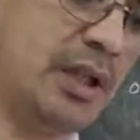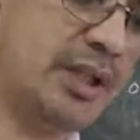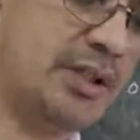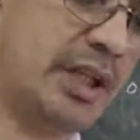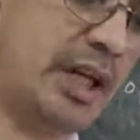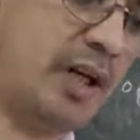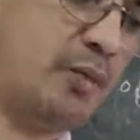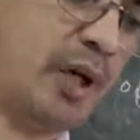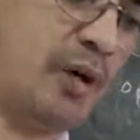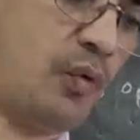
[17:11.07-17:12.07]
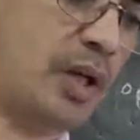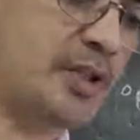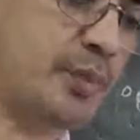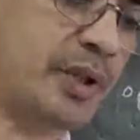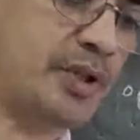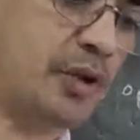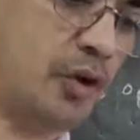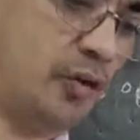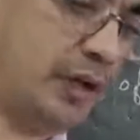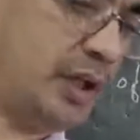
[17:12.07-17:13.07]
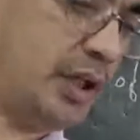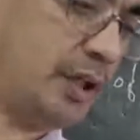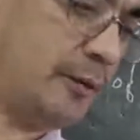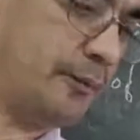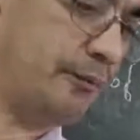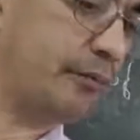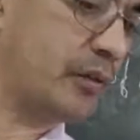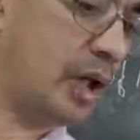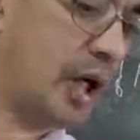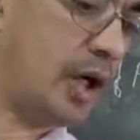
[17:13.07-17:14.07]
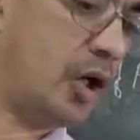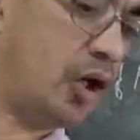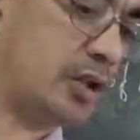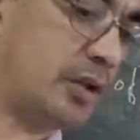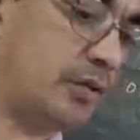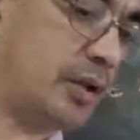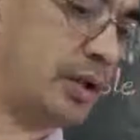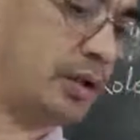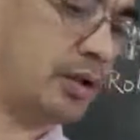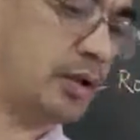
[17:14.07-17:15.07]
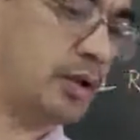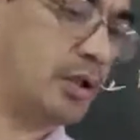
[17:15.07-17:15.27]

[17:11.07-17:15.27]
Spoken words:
is chaired by Vice President of India, and Lok Sabha,